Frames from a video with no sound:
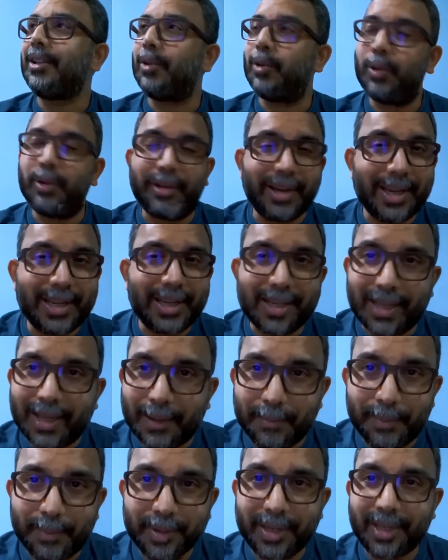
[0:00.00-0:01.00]
no greater
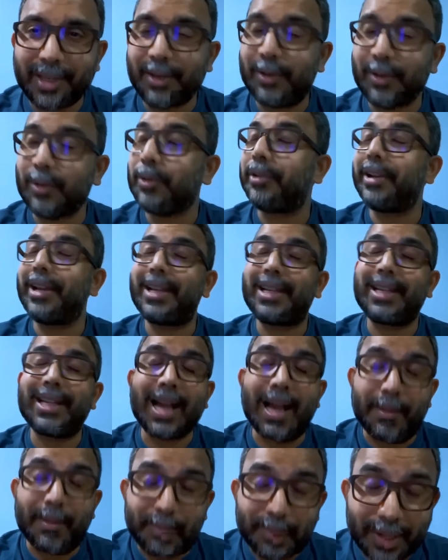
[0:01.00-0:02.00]
company, no greater
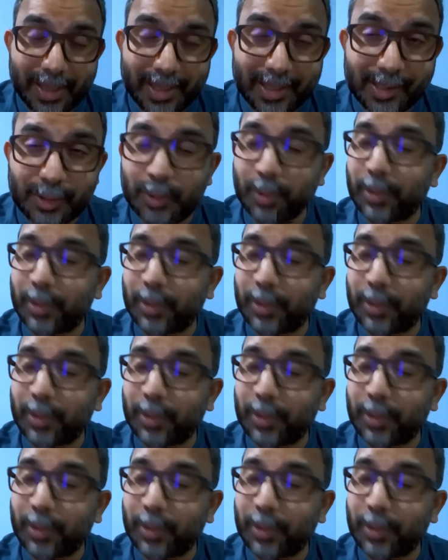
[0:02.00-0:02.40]
uplines,